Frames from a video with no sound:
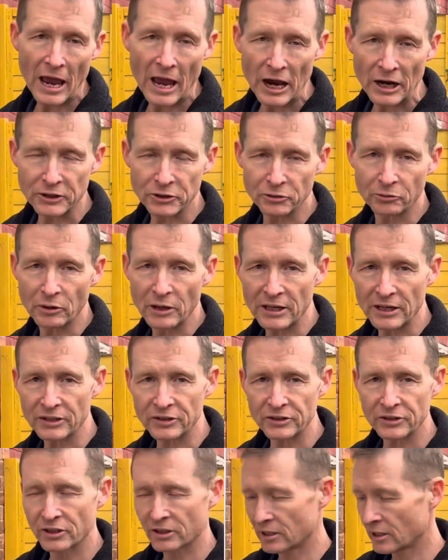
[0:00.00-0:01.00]
Edge
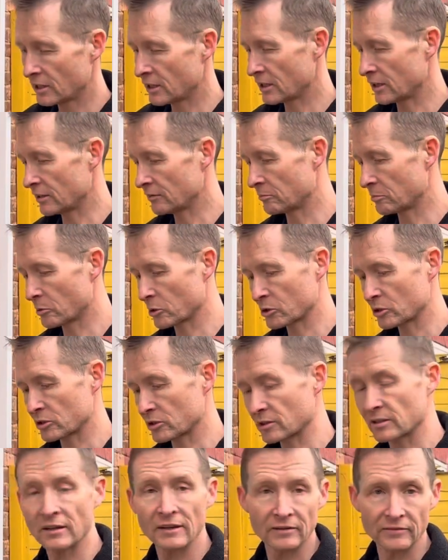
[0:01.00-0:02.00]
range of
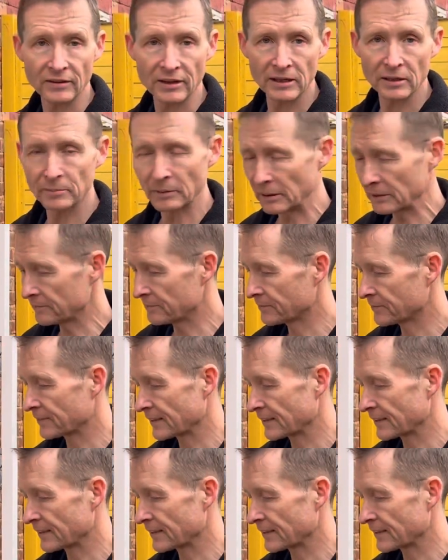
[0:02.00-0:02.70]
brushes available.